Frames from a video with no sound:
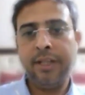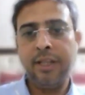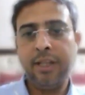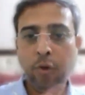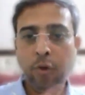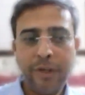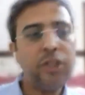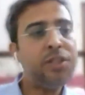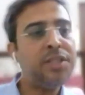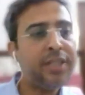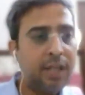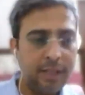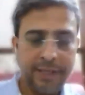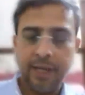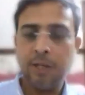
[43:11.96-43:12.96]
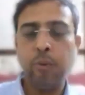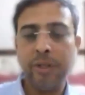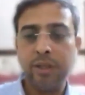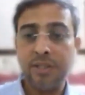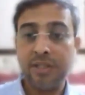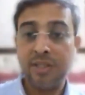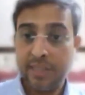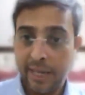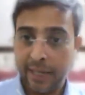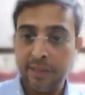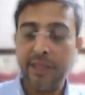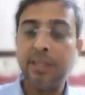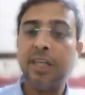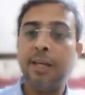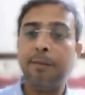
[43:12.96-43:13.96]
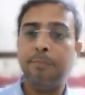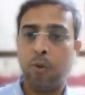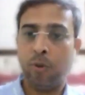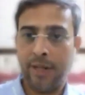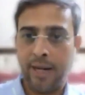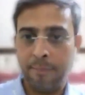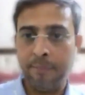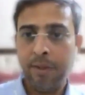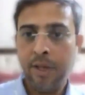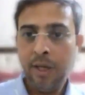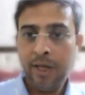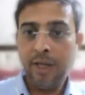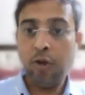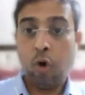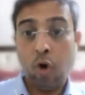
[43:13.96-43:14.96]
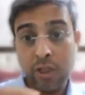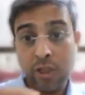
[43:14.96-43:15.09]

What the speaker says: in the innovation cell. They are doing this design thinking program